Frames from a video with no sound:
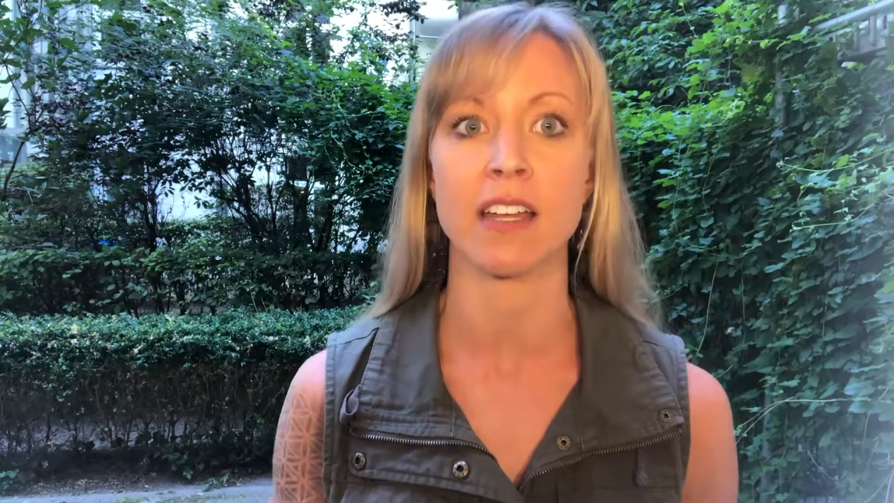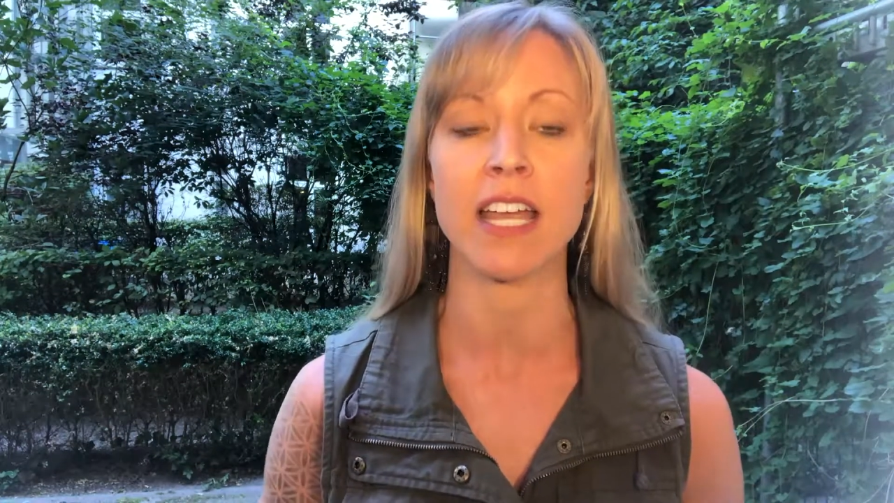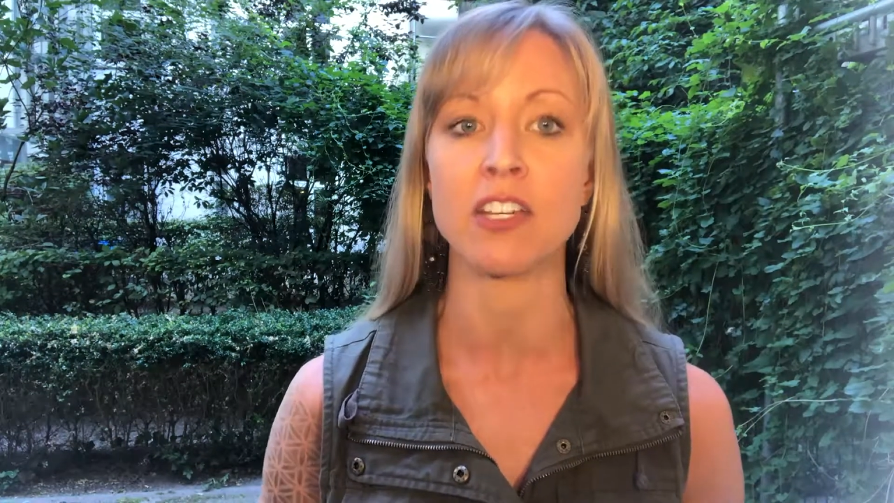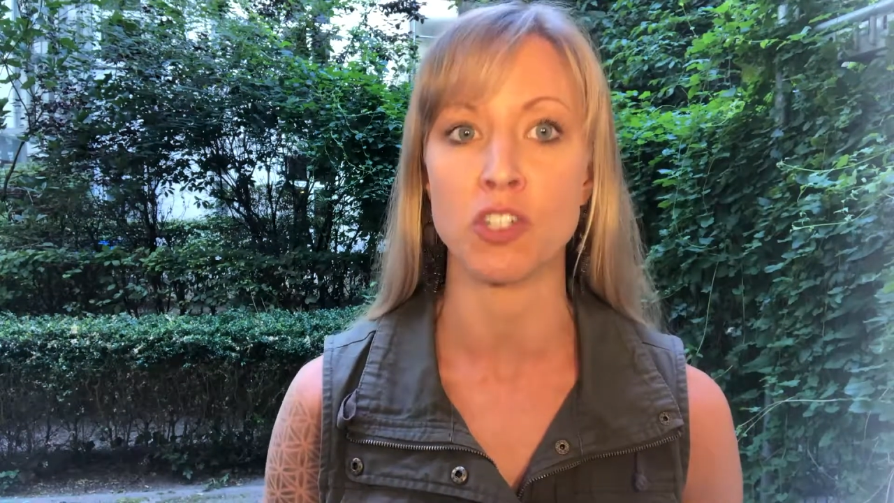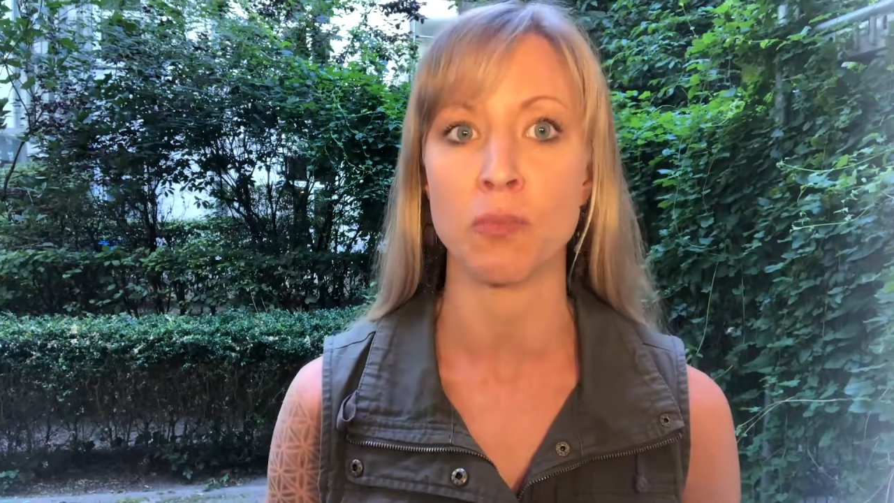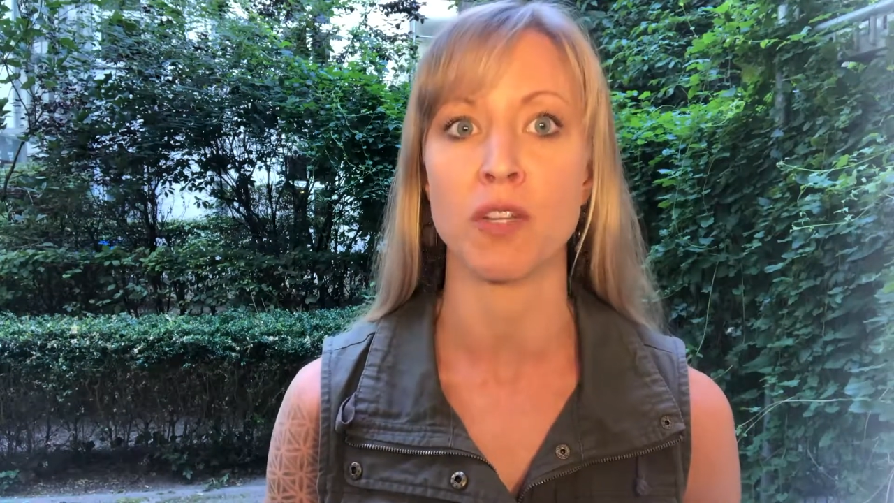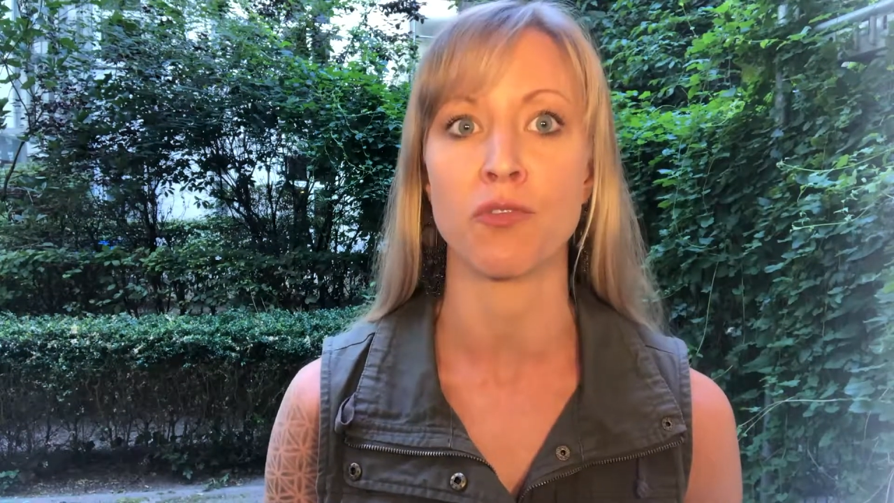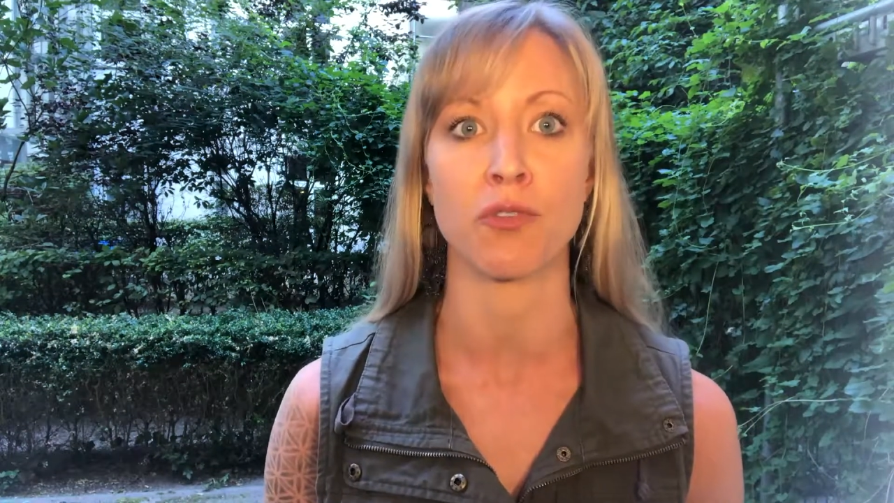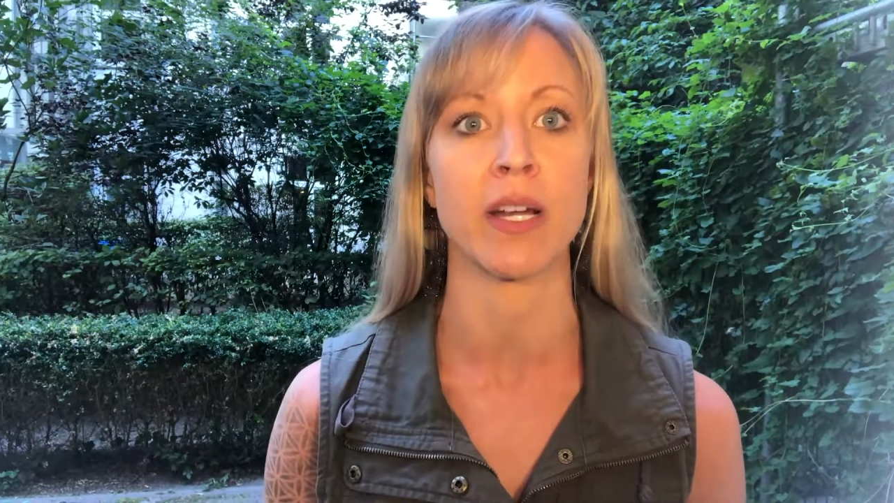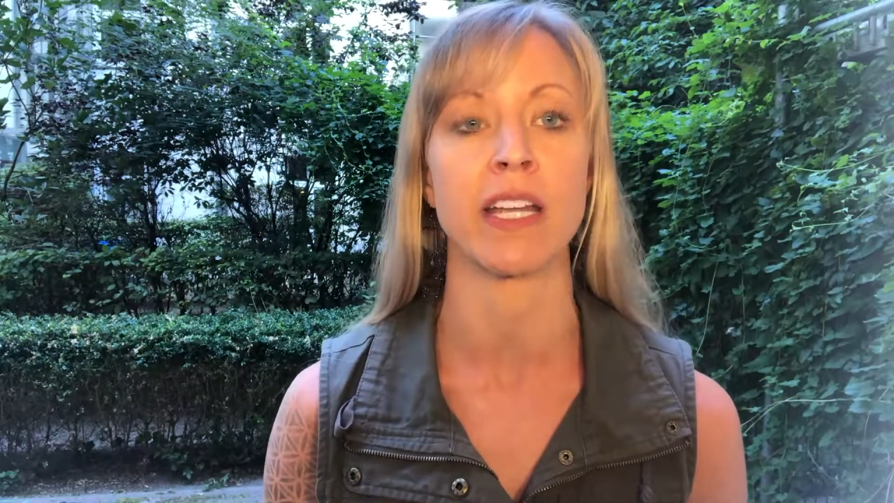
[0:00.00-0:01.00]
can you be
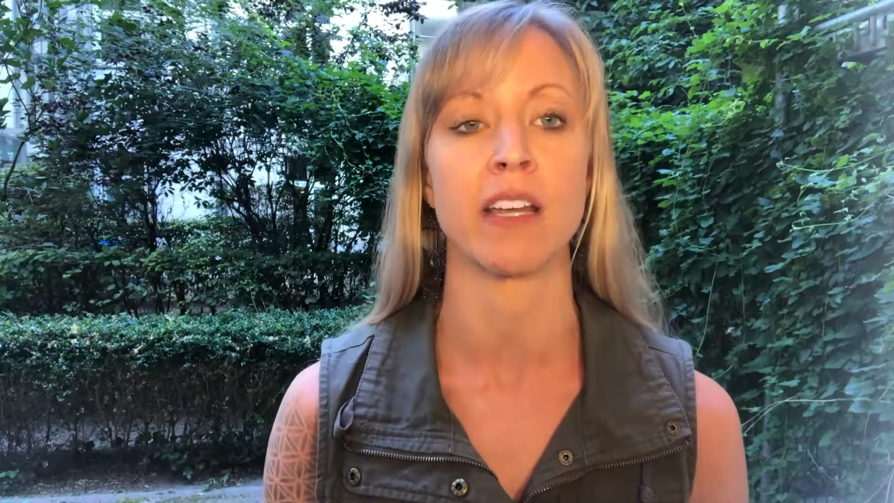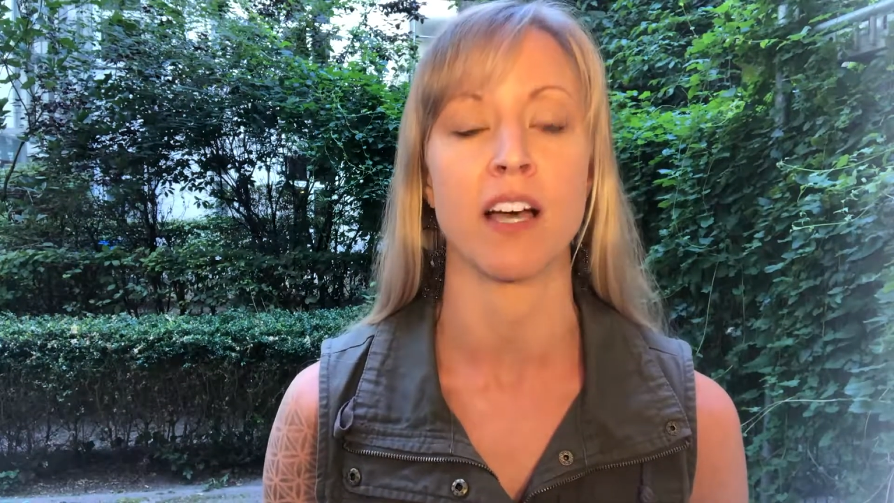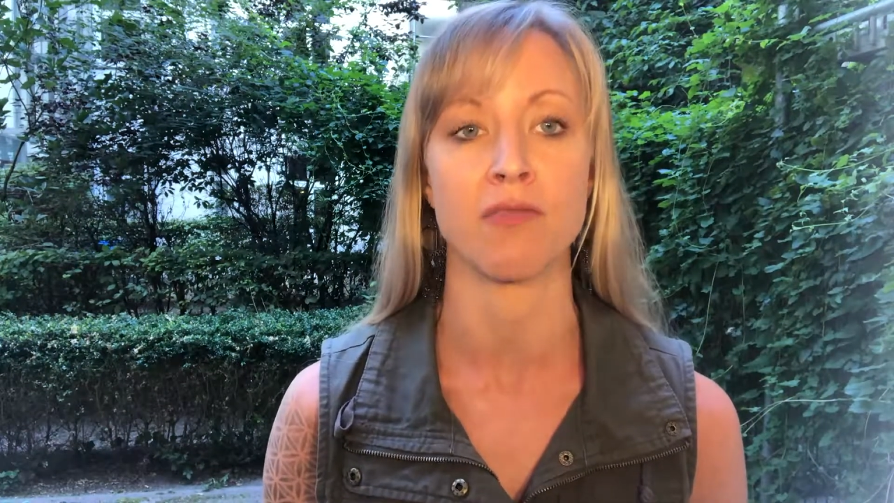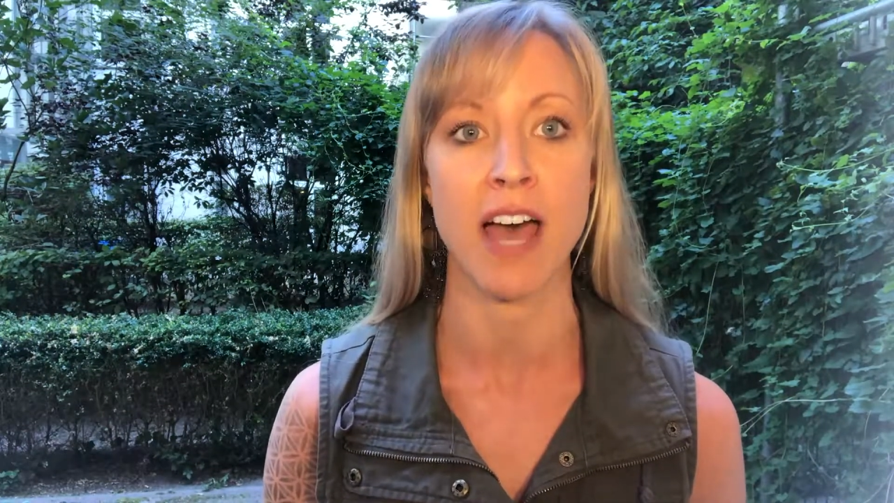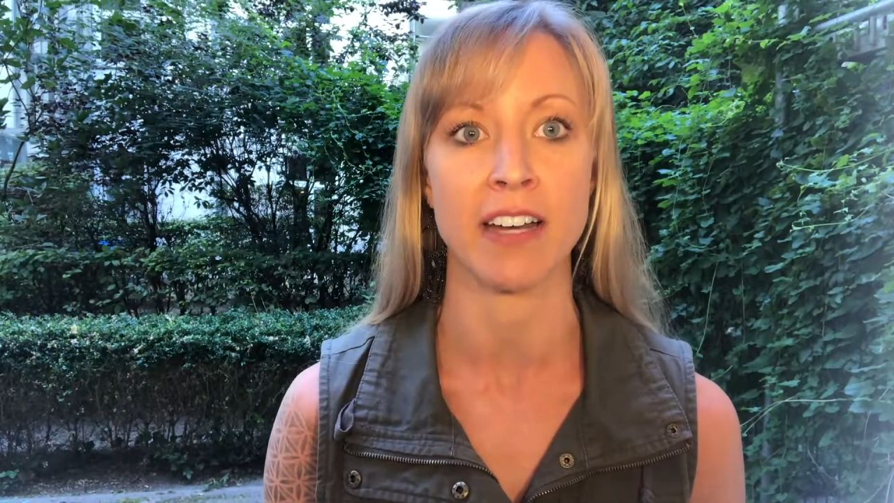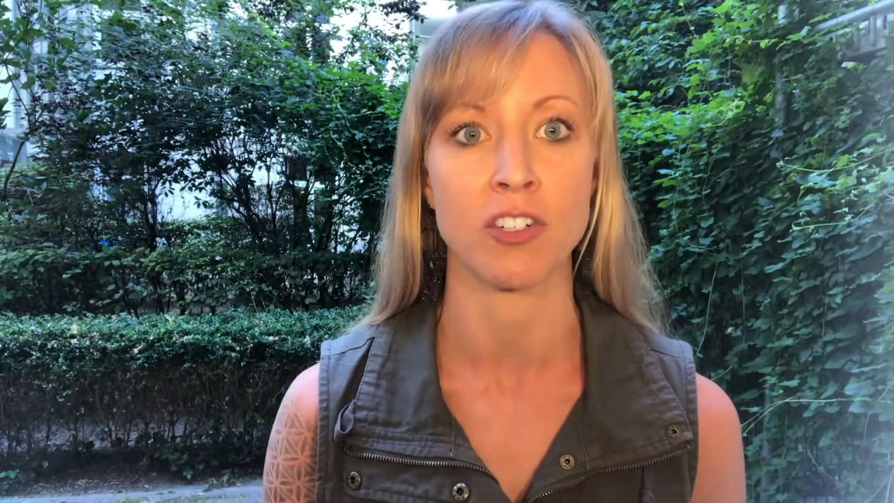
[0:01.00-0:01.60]
free of that